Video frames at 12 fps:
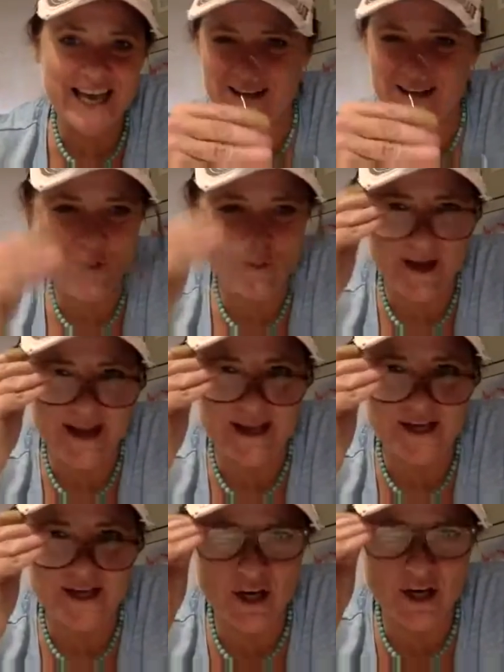Oh
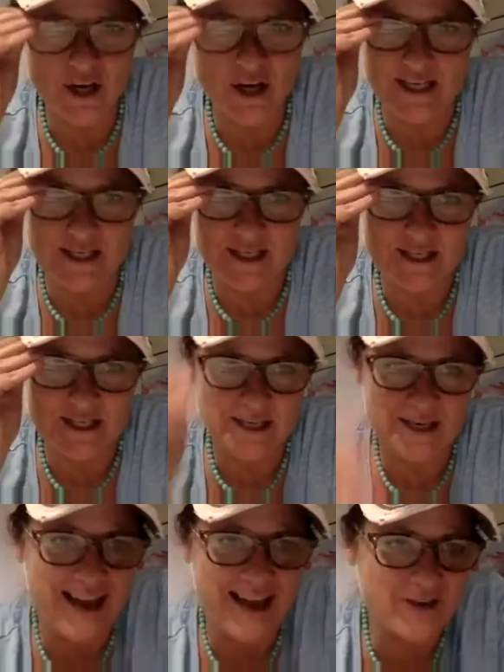my goodness.
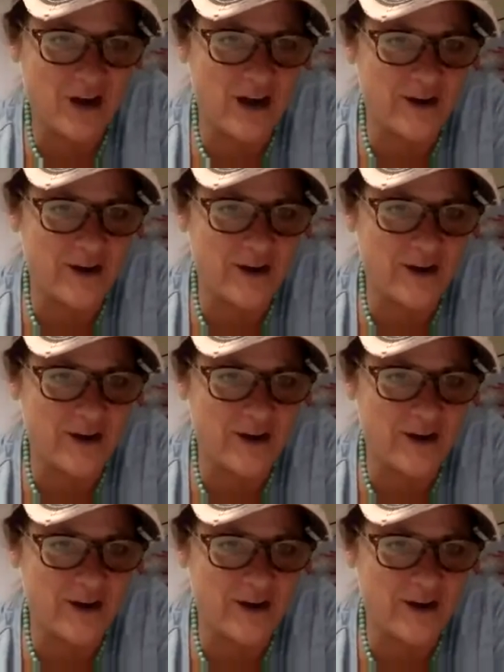I've